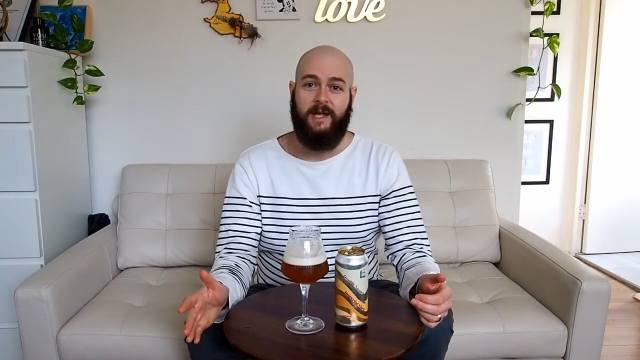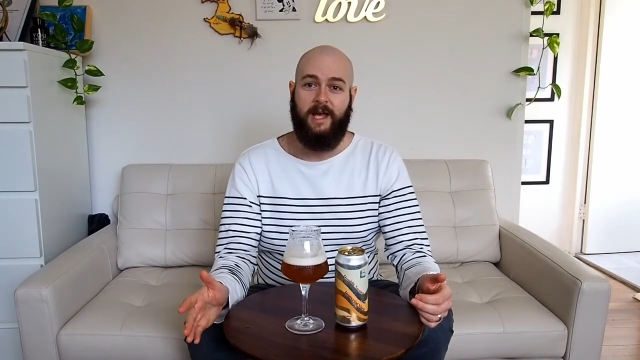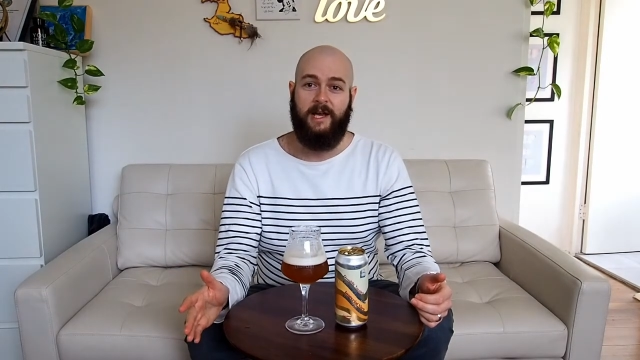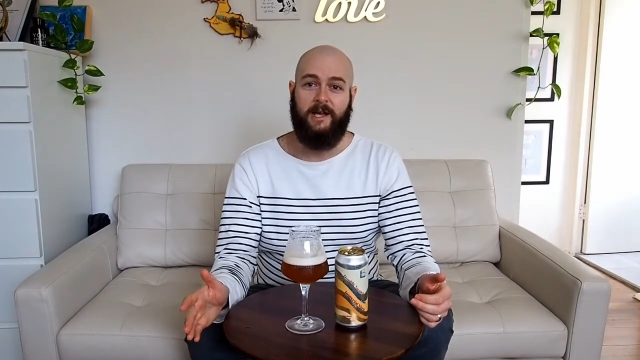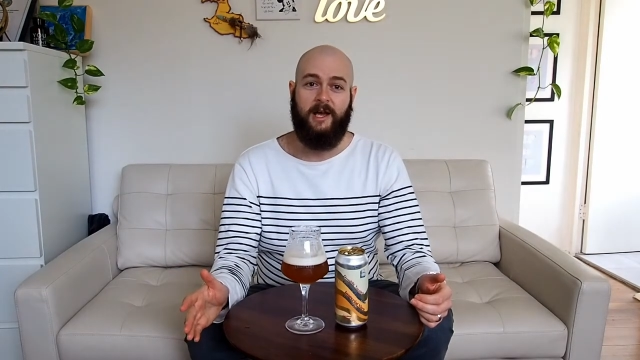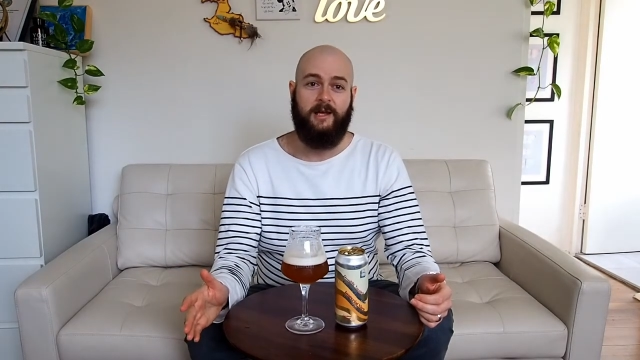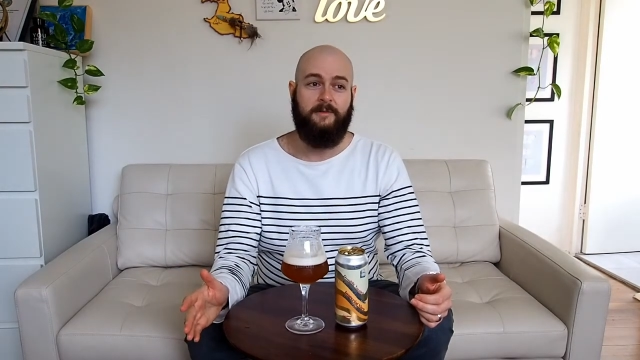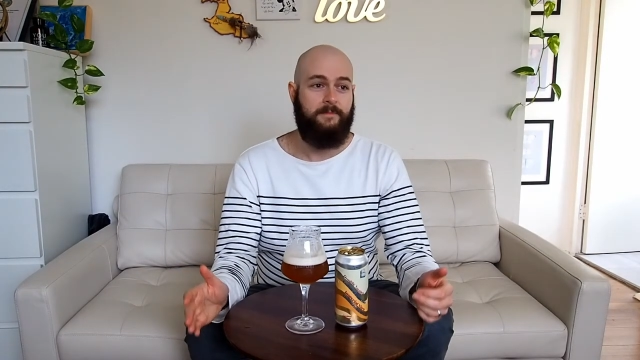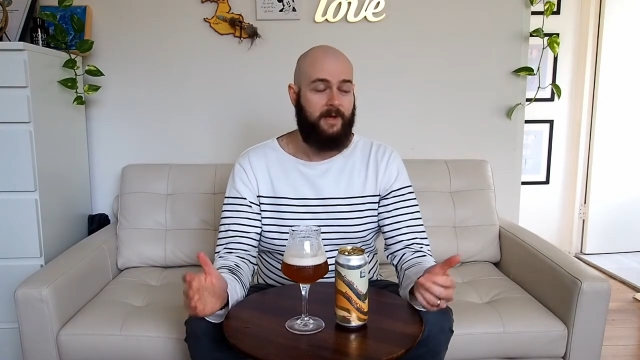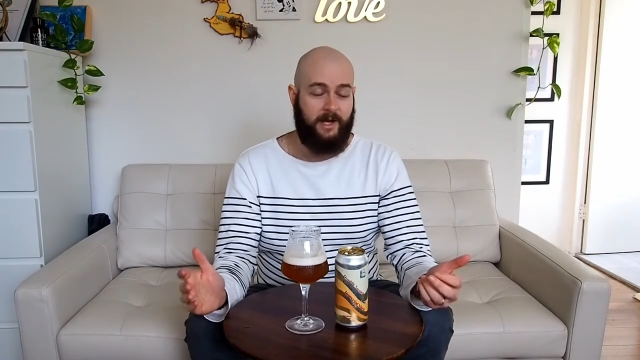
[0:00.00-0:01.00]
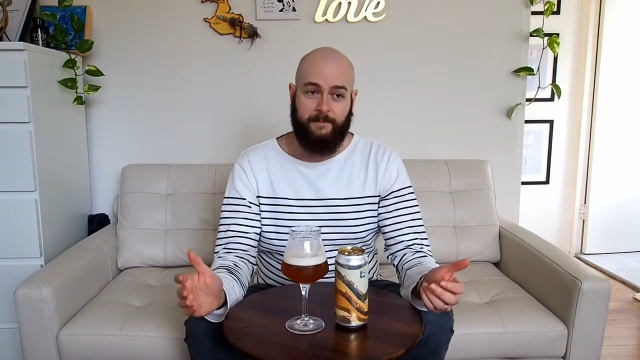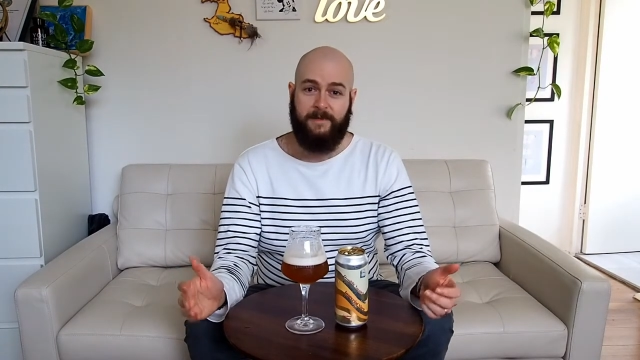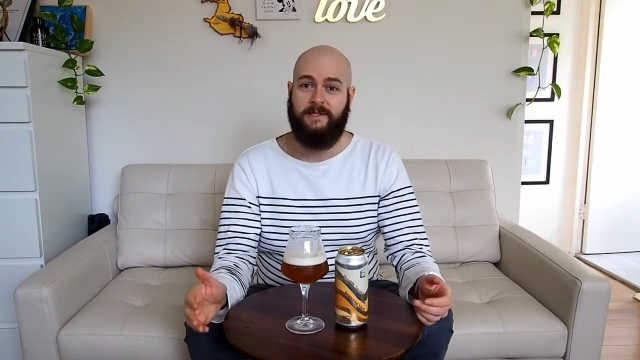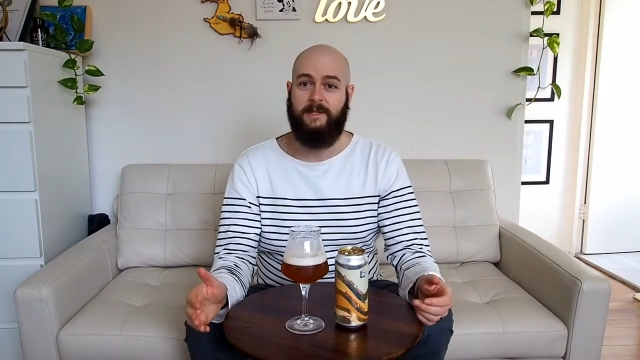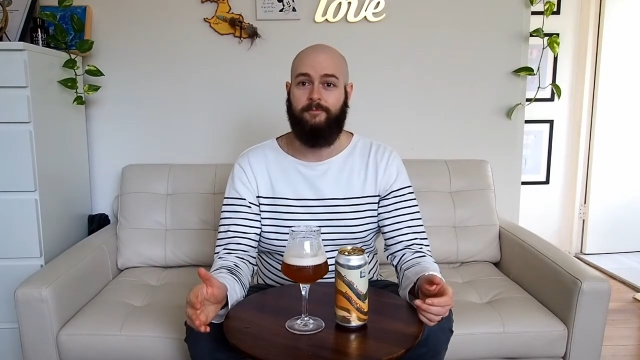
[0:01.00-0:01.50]
and I
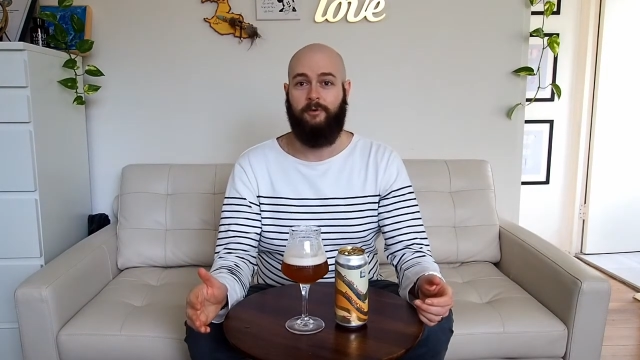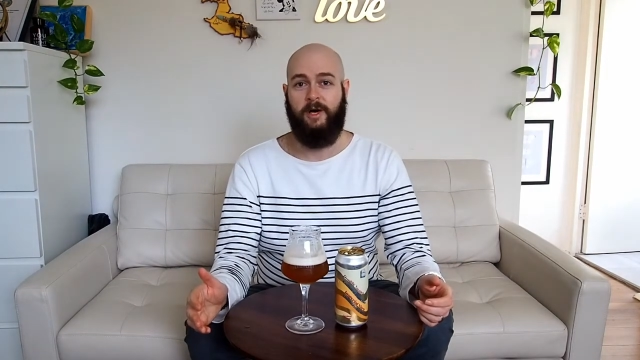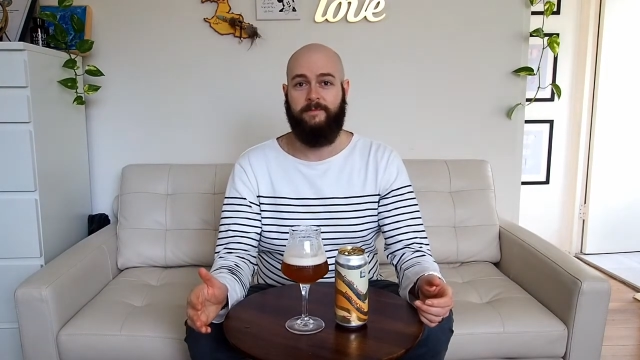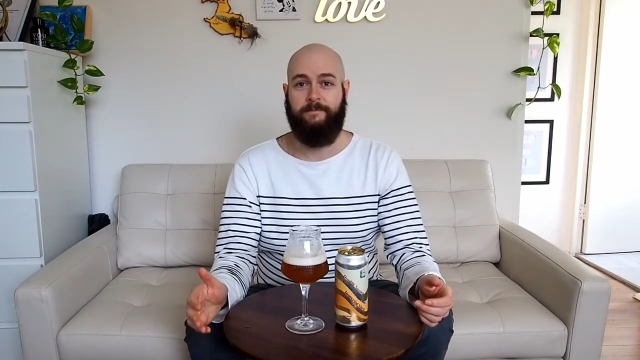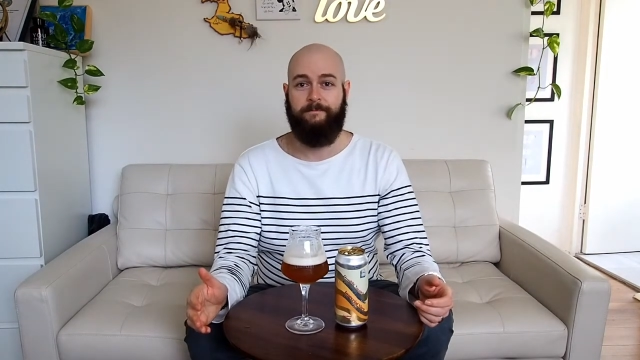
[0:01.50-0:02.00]
picked up one.